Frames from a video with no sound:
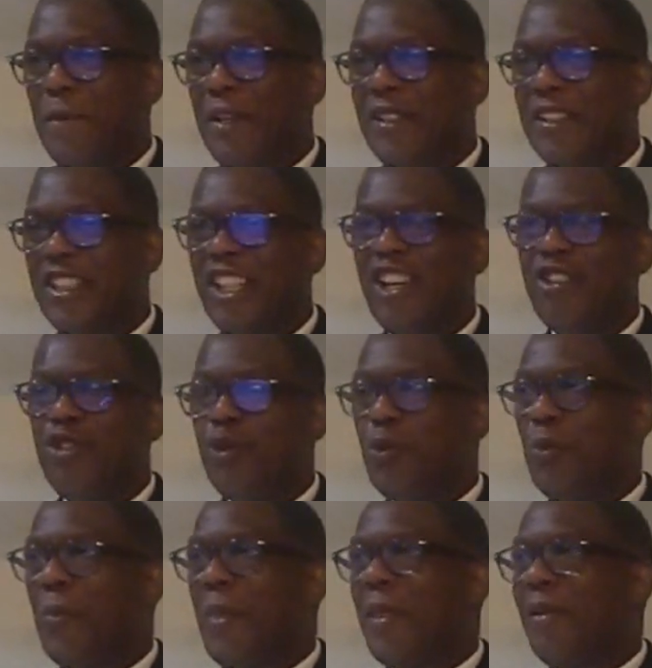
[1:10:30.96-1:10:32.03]
tell you
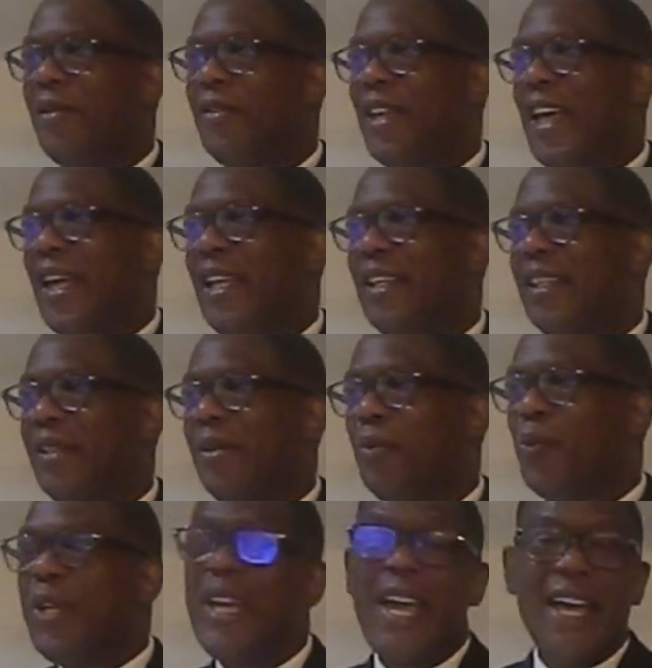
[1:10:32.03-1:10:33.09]
that
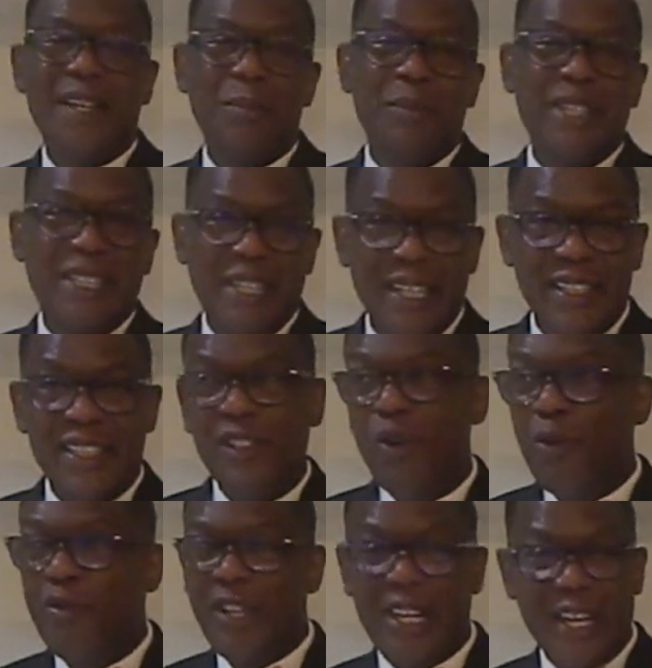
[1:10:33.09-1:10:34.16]
we had a beginning
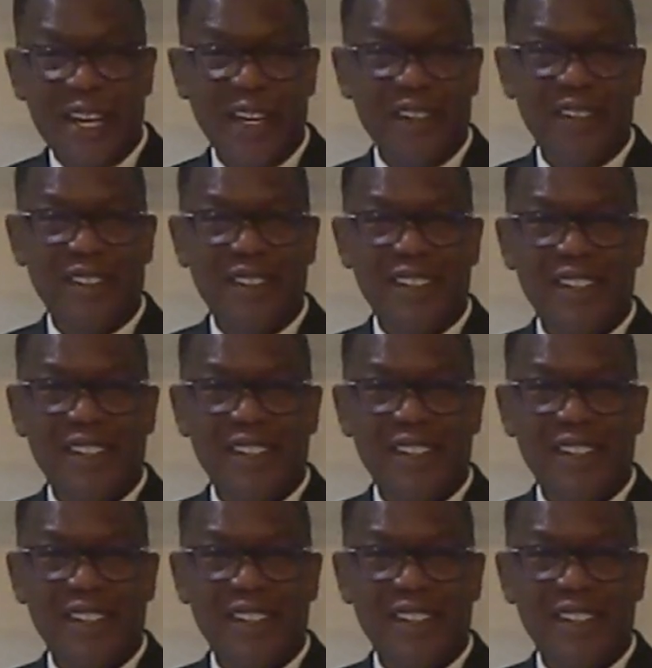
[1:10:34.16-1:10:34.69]
over here,